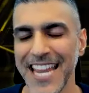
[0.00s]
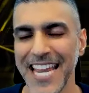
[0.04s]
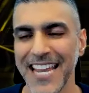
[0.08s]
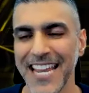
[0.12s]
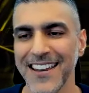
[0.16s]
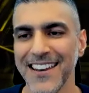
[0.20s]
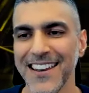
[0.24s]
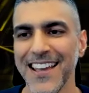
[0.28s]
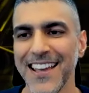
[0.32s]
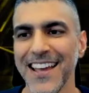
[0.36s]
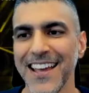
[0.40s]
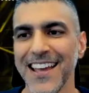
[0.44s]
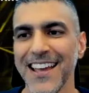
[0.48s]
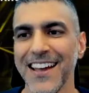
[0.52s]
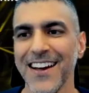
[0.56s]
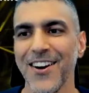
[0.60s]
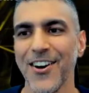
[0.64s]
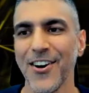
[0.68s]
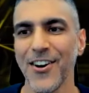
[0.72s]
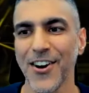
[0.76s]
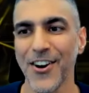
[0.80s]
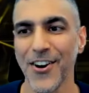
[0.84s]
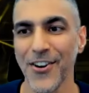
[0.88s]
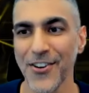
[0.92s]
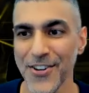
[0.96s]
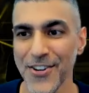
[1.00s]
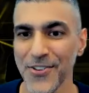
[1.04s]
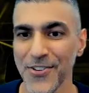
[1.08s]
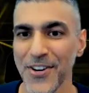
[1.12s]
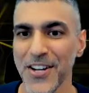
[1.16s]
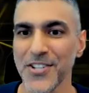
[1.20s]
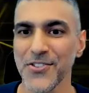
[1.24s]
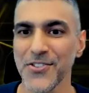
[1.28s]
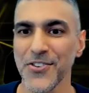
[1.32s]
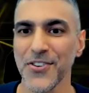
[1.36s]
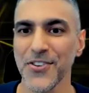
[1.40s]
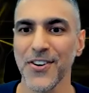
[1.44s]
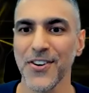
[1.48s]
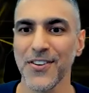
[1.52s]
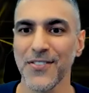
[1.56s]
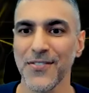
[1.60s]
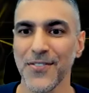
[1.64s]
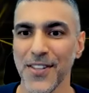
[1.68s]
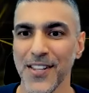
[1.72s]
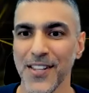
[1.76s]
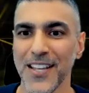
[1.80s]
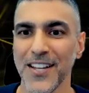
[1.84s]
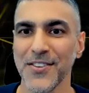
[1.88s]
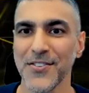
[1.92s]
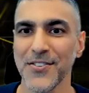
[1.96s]
And our current treasurer
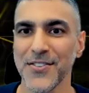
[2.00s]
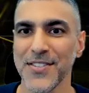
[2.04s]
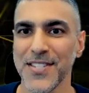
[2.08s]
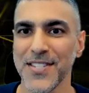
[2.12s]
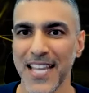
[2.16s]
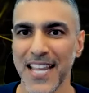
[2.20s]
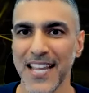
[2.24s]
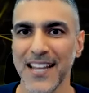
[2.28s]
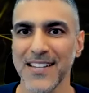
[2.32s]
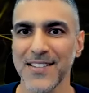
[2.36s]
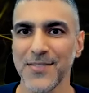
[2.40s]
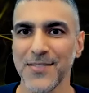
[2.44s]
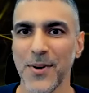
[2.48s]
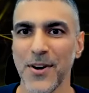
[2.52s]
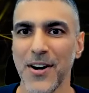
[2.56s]
really understands.